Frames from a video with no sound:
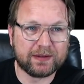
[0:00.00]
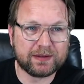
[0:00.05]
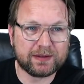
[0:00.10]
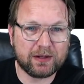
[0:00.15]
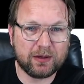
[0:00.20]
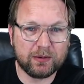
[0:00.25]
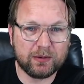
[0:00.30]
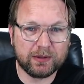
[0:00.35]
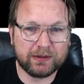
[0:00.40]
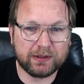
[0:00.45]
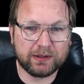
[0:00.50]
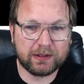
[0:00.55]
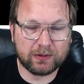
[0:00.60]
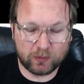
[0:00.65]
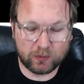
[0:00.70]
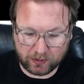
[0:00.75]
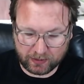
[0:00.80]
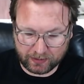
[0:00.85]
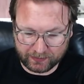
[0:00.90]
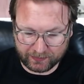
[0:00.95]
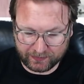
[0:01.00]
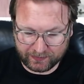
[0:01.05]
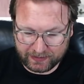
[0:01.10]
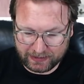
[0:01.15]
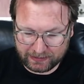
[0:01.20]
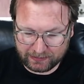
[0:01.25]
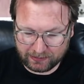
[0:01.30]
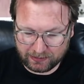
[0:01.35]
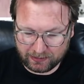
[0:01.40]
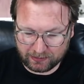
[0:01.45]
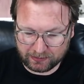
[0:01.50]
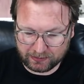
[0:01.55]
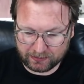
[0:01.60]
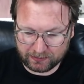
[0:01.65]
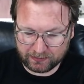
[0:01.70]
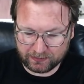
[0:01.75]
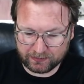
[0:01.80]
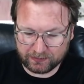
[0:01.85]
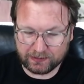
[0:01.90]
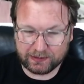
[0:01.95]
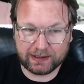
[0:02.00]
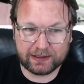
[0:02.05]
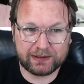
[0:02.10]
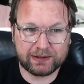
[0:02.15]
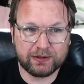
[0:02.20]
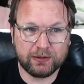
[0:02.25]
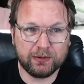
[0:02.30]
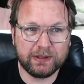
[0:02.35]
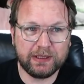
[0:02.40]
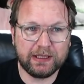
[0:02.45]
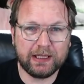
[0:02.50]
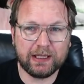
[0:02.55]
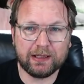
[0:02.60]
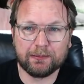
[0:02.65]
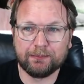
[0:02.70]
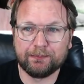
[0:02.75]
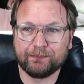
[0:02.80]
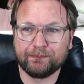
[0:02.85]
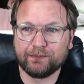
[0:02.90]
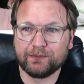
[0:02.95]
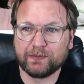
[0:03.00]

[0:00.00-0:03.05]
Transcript: So another one, Dan Locke, let's do it again.